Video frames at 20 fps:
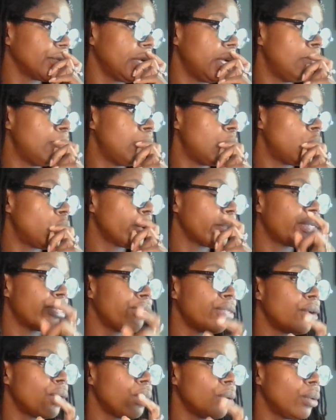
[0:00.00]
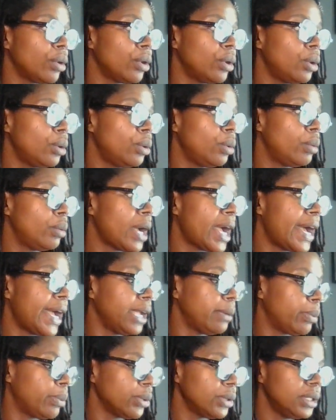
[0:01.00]
a more thorough
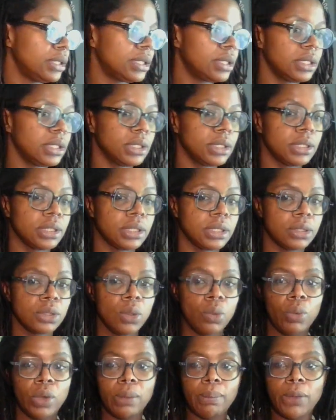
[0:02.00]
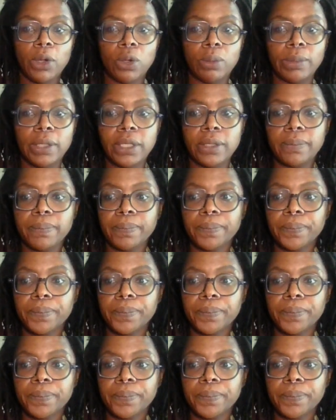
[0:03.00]
high priestess. One moment.